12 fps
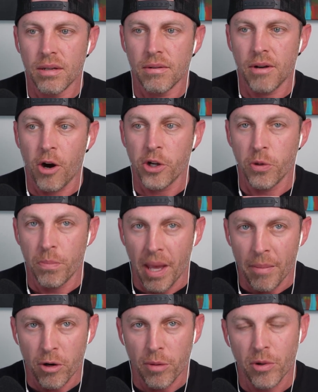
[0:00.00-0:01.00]
are you
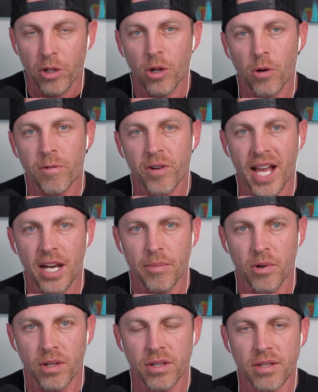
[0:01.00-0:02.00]
memorable or
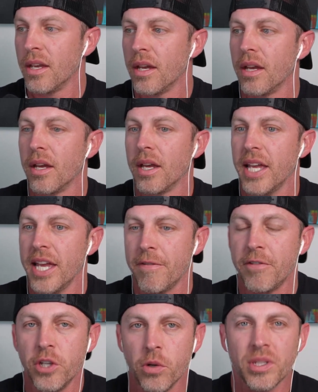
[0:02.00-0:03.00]
forgettable?
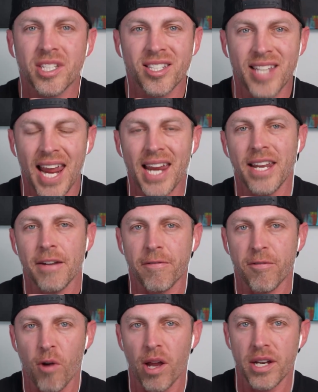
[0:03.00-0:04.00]
If you stayed in
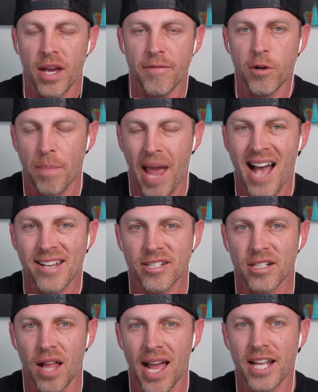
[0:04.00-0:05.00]
front of your past
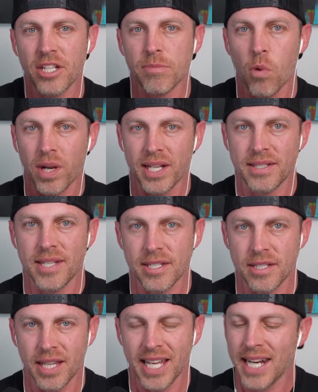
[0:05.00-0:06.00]
clients more
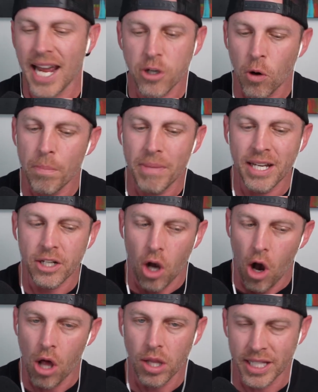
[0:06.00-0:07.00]
consistently, and I don't mean
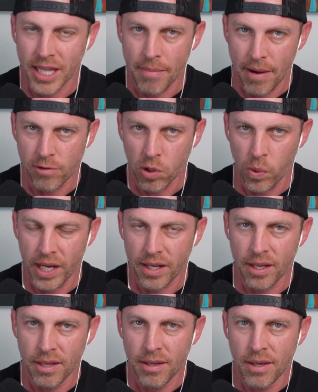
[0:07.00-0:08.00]
calling them every
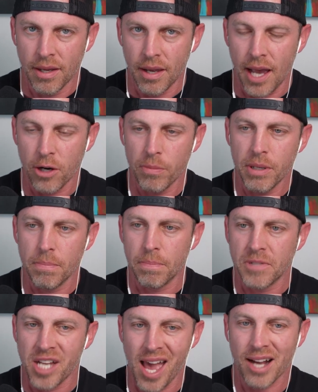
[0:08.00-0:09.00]
week. I don't mean
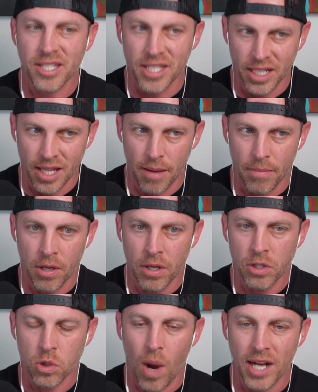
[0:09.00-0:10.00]
texting them
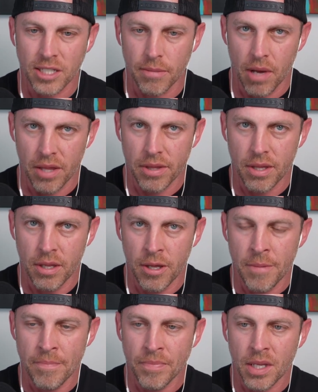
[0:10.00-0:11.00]
twice a month.
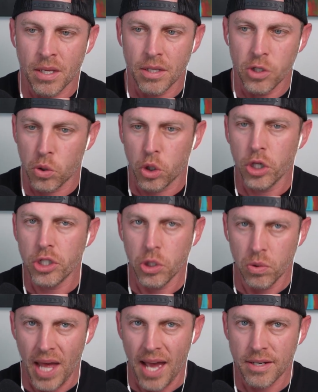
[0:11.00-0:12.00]
You could
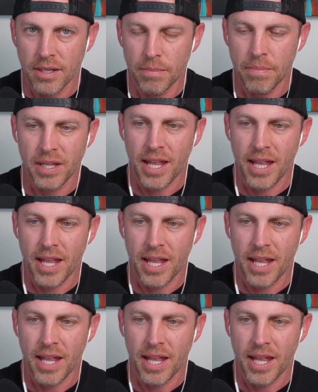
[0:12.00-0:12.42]
do that, but that